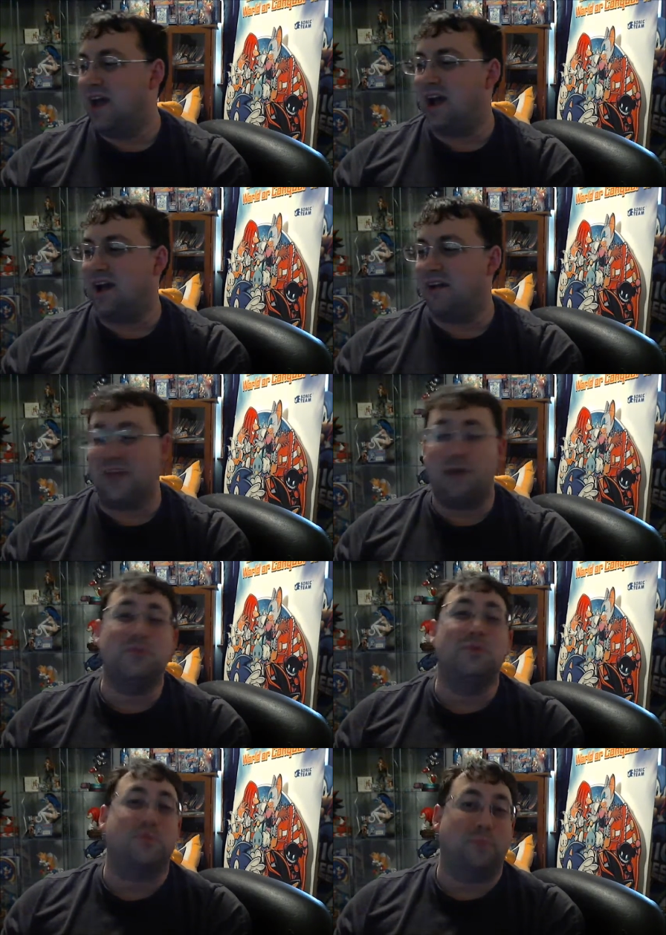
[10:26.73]
Uh, that was
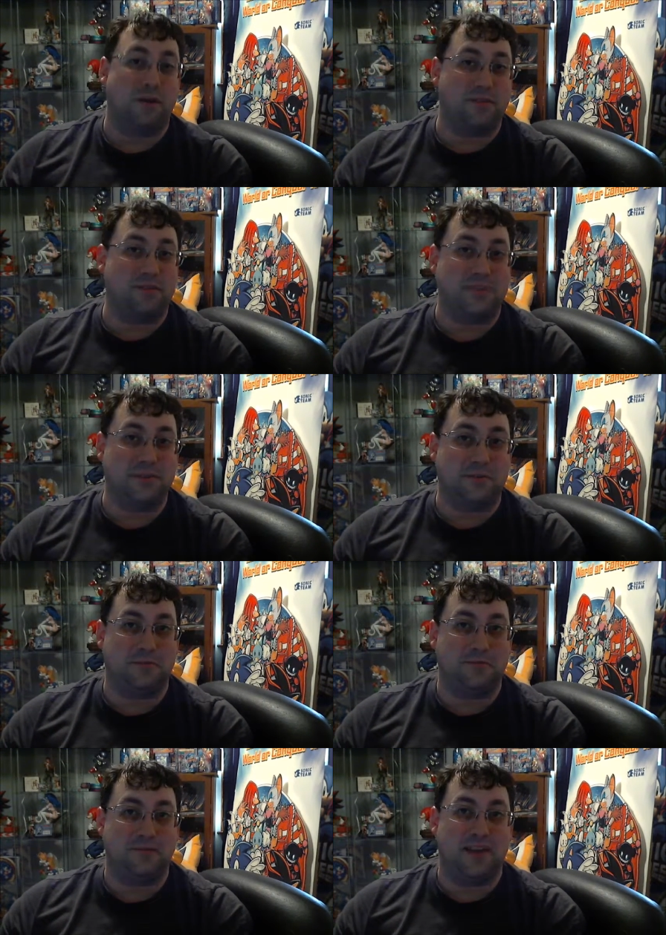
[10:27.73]
also part of the
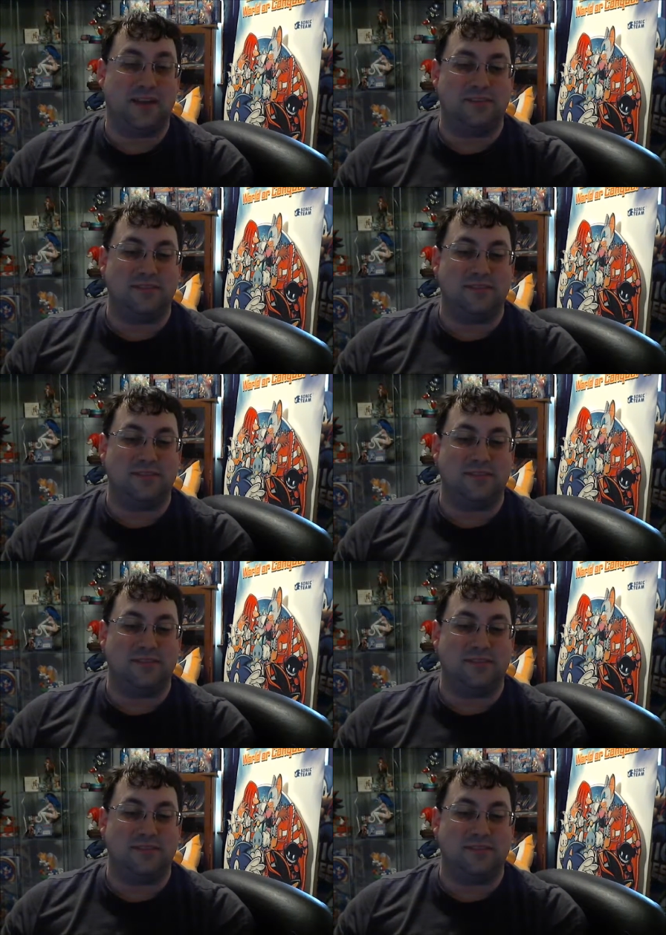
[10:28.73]
deal that